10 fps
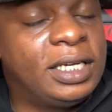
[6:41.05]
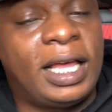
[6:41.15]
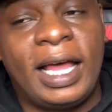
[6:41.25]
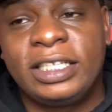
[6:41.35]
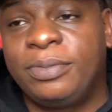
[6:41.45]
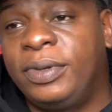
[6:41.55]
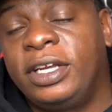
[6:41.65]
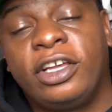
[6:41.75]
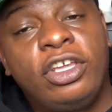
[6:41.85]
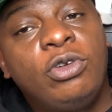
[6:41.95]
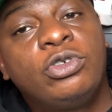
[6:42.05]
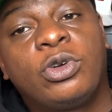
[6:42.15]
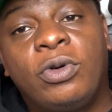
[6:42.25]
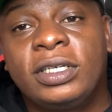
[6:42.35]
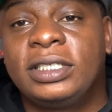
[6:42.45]
There hasn't been a huge
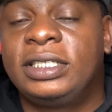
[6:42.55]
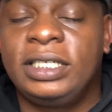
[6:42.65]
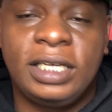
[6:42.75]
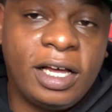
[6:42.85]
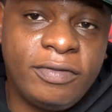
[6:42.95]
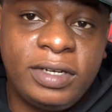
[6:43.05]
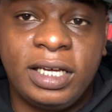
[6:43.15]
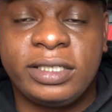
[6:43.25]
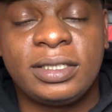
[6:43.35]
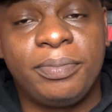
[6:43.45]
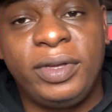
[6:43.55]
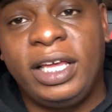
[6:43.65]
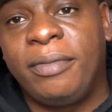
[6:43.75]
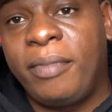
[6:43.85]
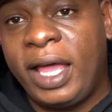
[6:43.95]
quantity of dunks
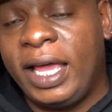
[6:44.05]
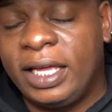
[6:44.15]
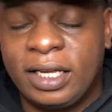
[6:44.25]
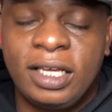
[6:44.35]
being made.